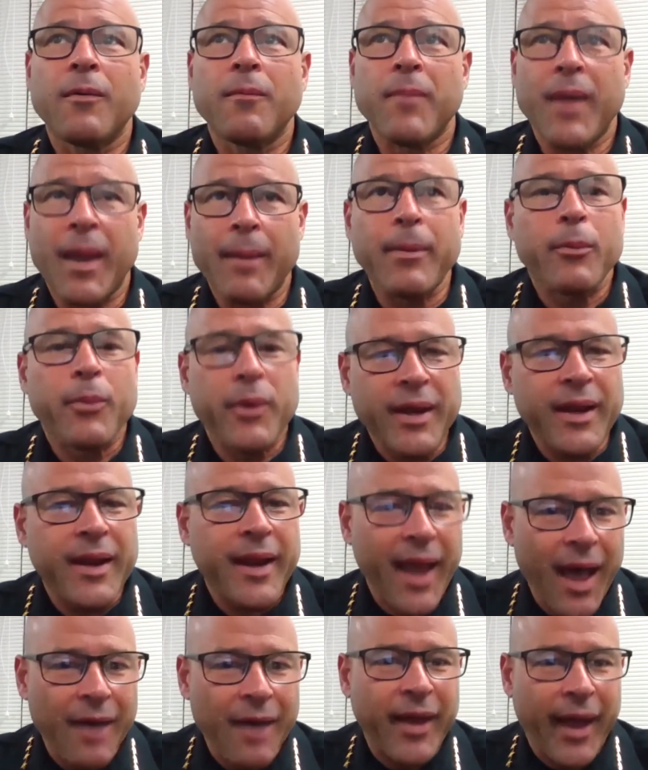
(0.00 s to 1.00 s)
maybe we didn't
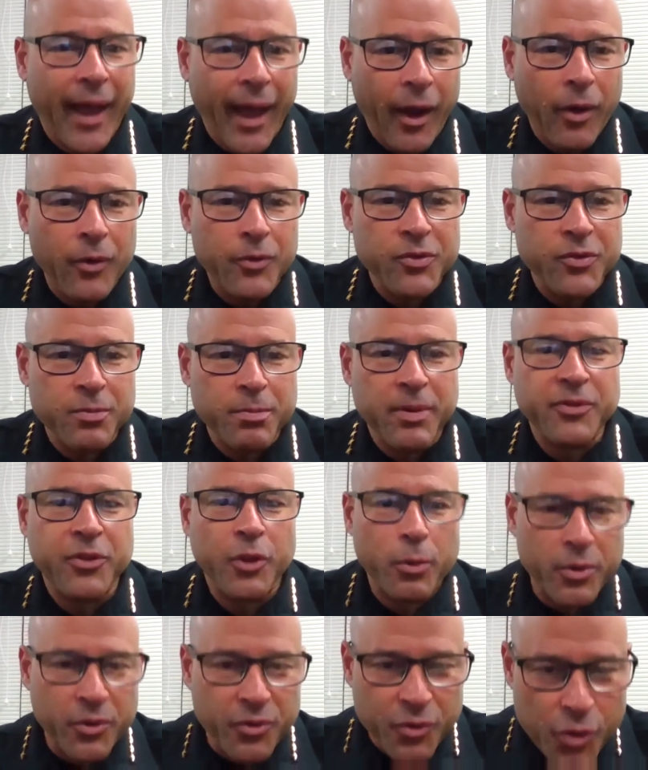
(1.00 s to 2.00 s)
have a house, but
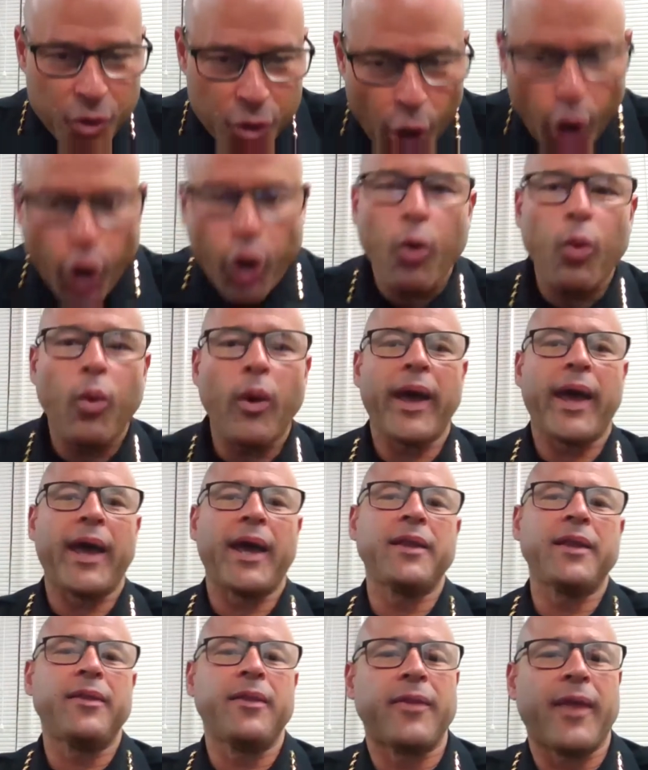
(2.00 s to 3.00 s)
there was no
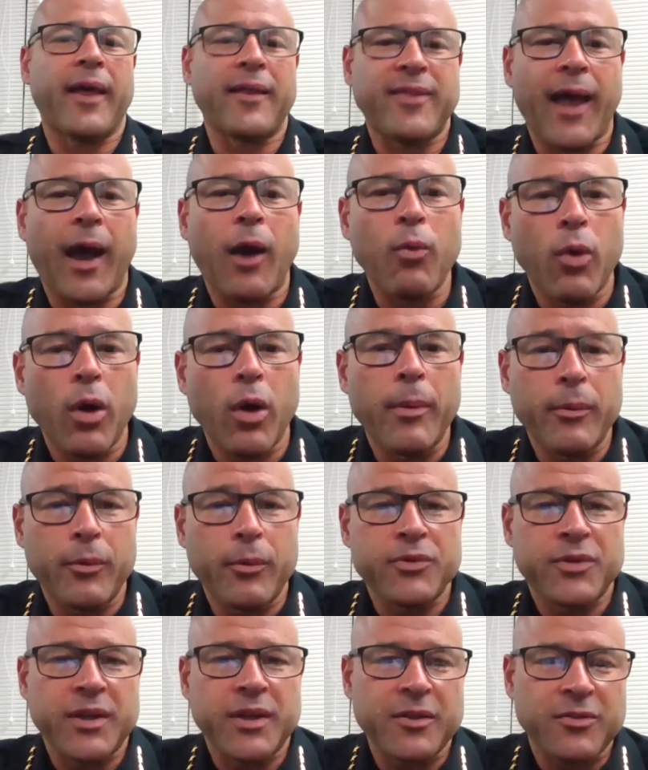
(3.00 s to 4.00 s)
way that woman
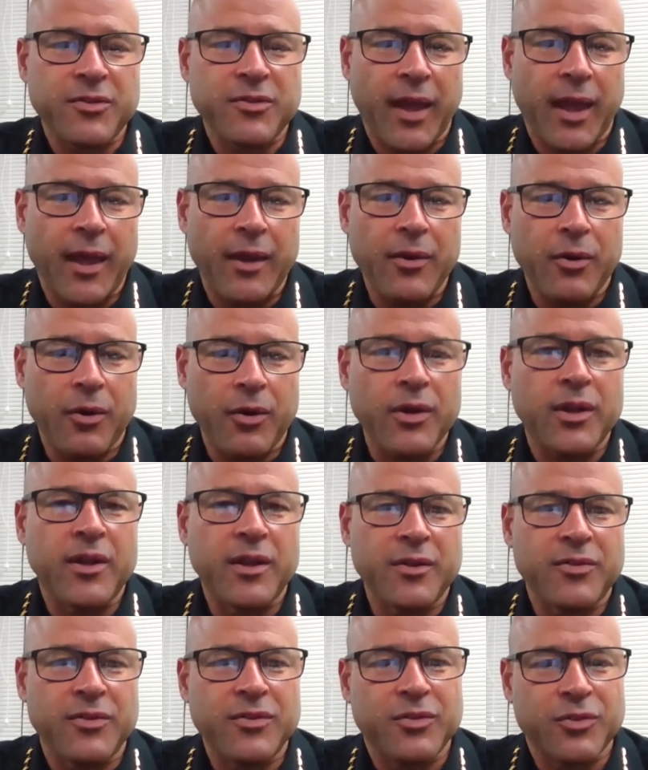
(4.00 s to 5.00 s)
was going to send her
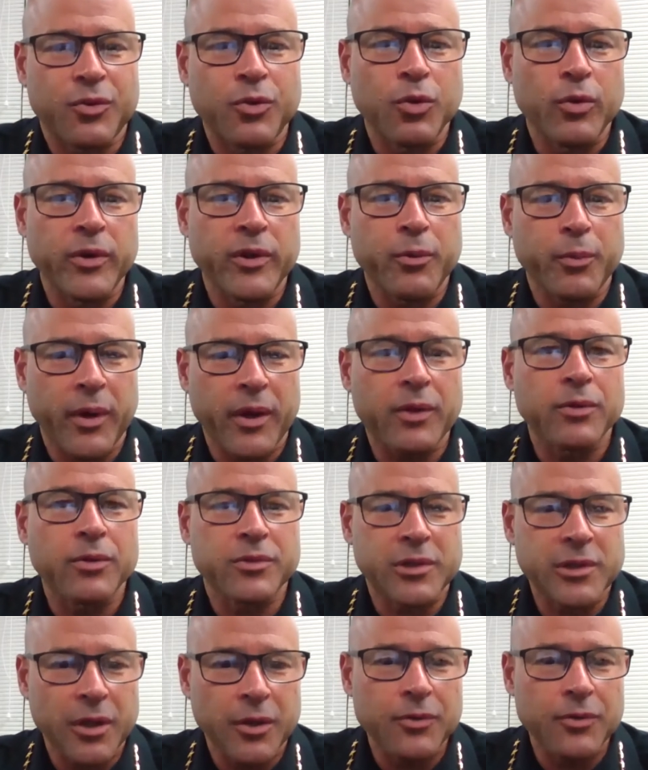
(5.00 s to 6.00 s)
kids to school in wrinkled
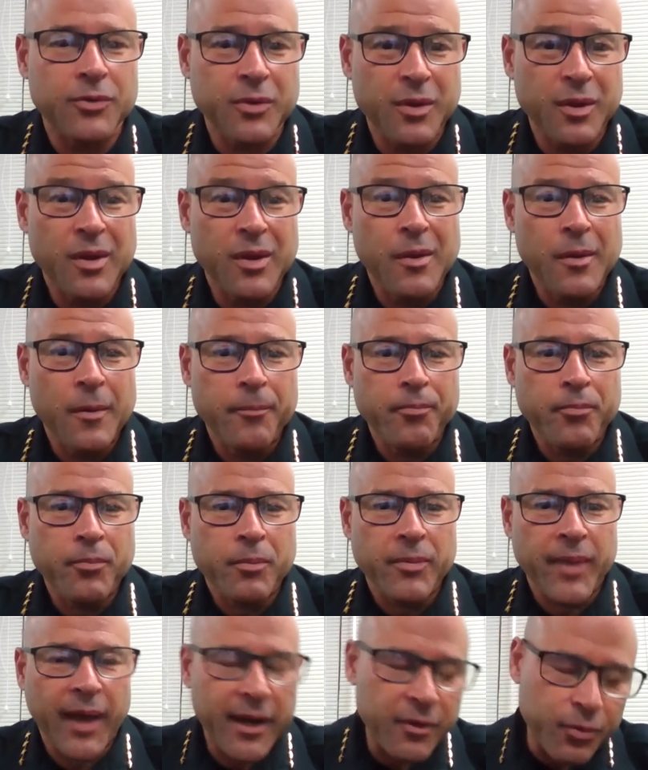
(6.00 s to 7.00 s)
clothes.
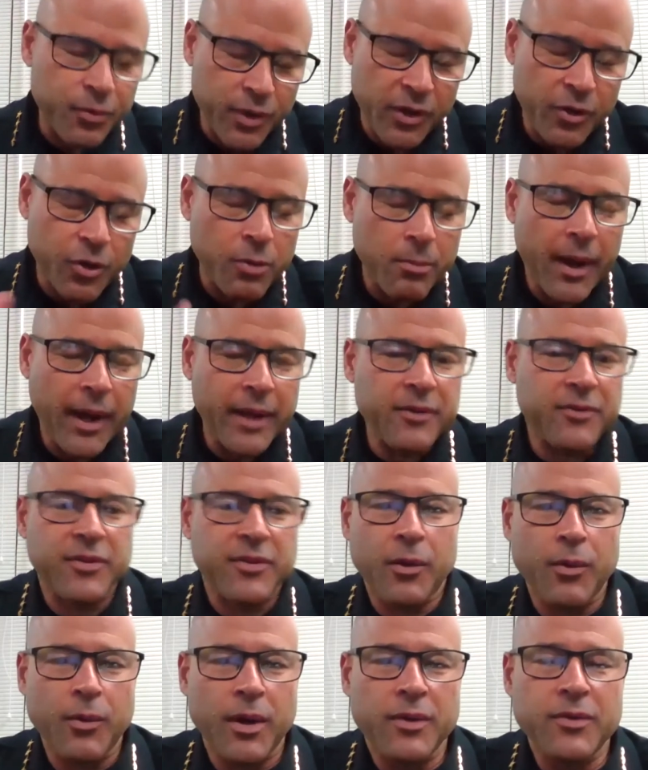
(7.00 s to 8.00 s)
That is what her
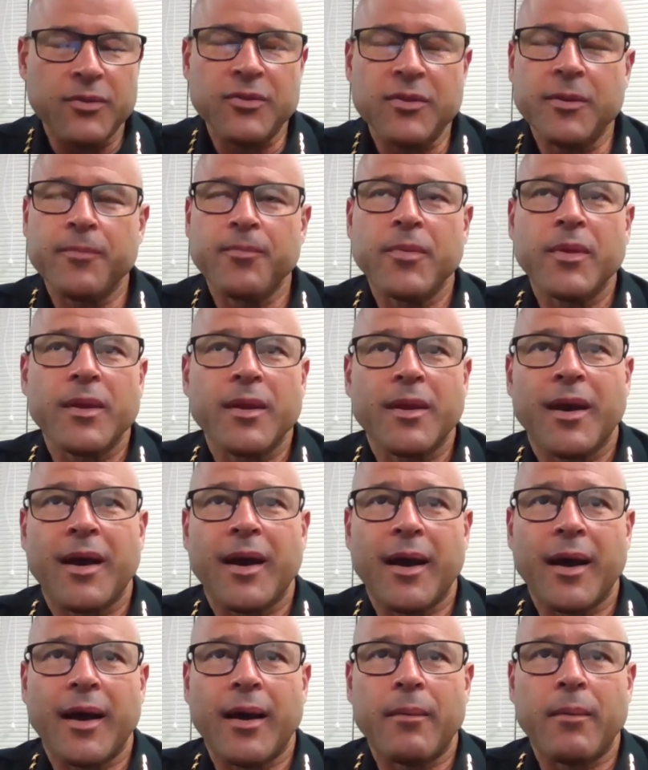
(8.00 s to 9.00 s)
mindset was.
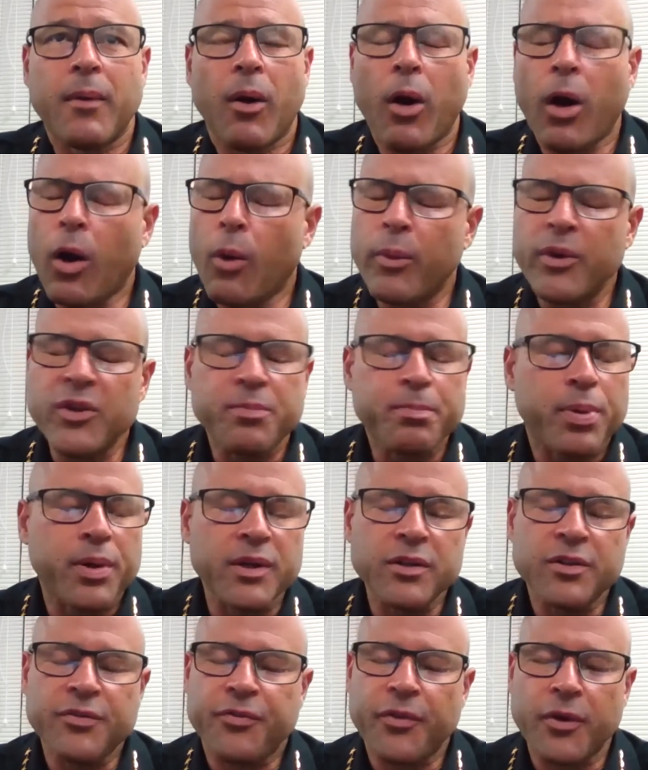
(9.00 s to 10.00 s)
Always put
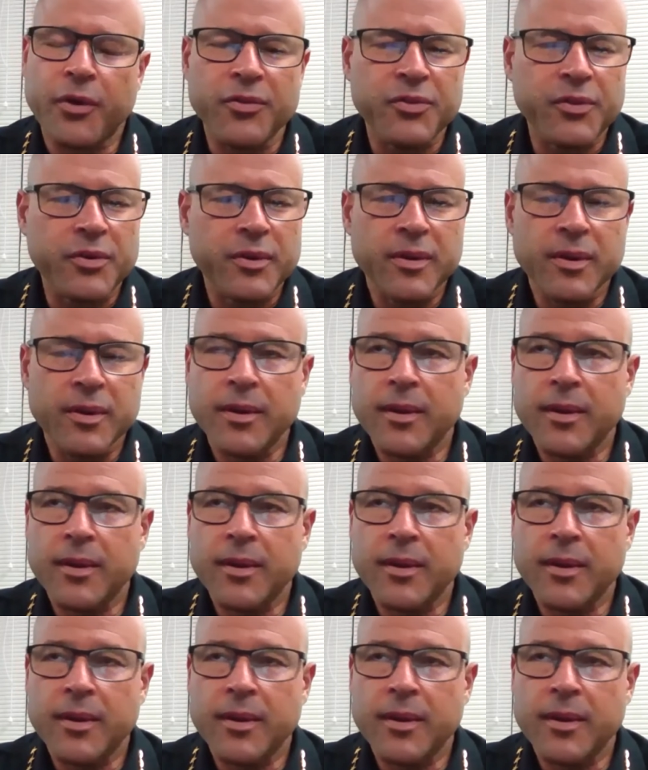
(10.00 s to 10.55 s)
us first.